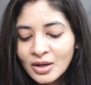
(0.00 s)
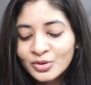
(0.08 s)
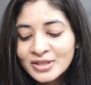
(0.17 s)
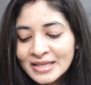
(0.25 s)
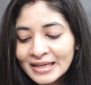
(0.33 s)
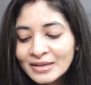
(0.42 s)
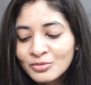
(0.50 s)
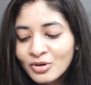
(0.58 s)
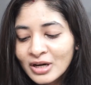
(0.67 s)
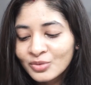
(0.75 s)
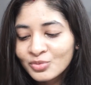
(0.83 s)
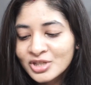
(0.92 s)
Now the second
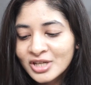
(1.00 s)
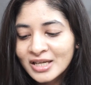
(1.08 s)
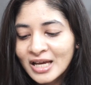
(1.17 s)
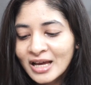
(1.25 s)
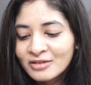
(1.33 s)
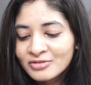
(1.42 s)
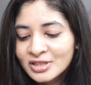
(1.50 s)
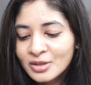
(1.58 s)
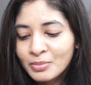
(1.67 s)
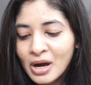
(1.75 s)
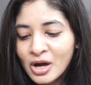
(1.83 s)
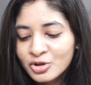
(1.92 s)
product which I have is
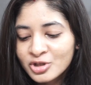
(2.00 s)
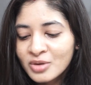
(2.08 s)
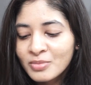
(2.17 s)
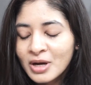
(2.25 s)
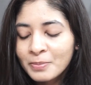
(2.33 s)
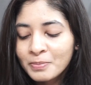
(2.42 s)
the Pigment